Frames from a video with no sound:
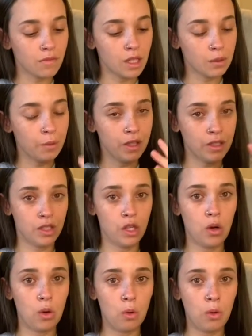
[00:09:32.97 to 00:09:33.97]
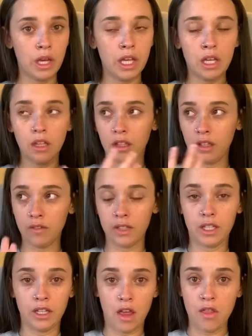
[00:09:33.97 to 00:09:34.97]
we had to go live with
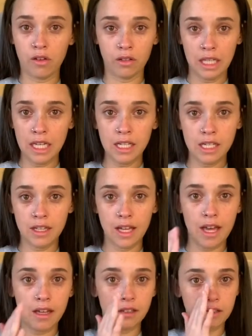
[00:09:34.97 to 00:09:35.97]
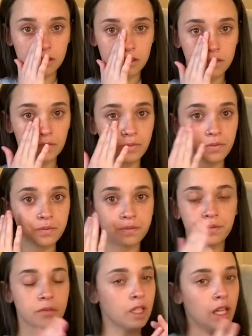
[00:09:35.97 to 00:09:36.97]
another lady that
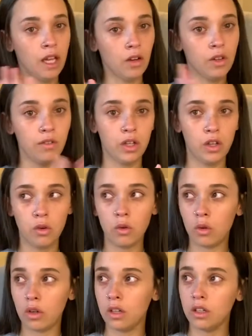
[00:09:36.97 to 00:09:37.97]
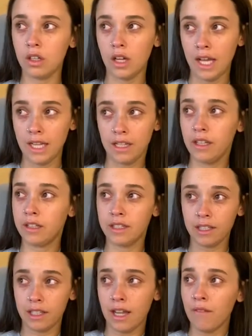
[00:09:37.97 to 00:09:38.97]
I don't even know. I
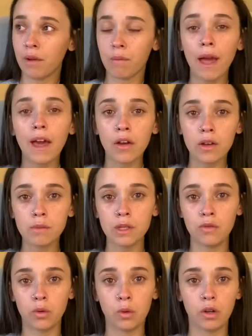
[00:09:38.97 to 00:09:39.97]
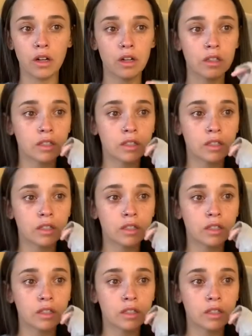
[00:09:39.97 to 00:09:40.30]
never met her before.